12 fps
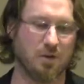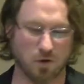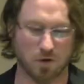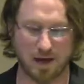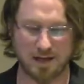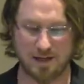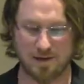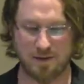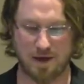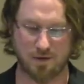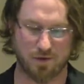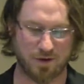or any of the
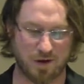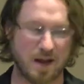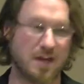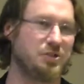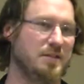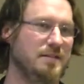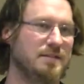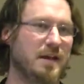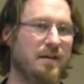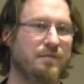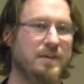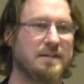other variations
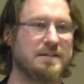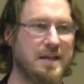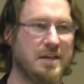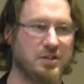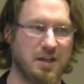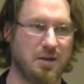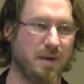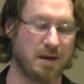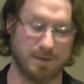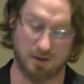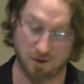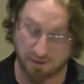of the extension that you might have
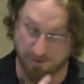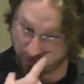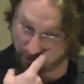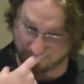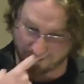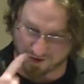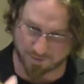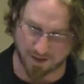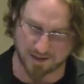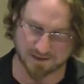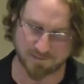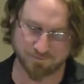been looking for in the first
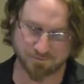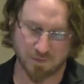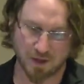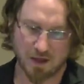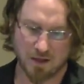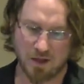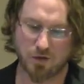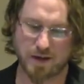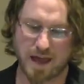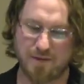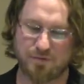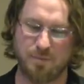place? You don't
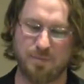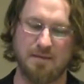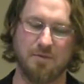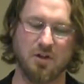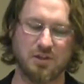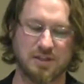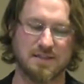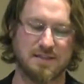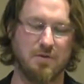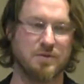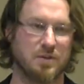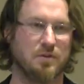have to be a malicious
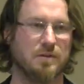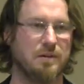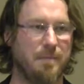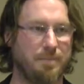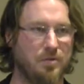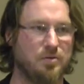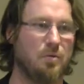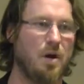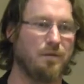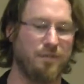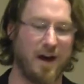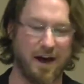user to upload the
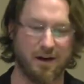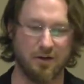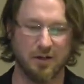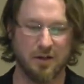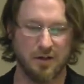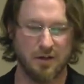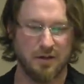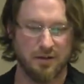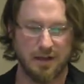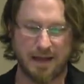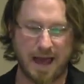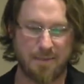wrong file.
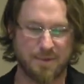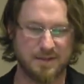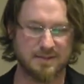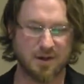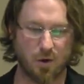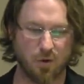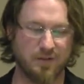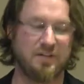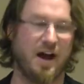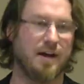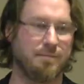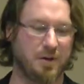It happens all the
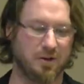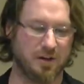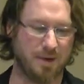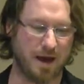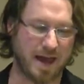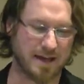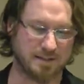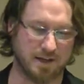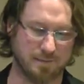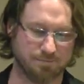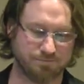time purely by accident.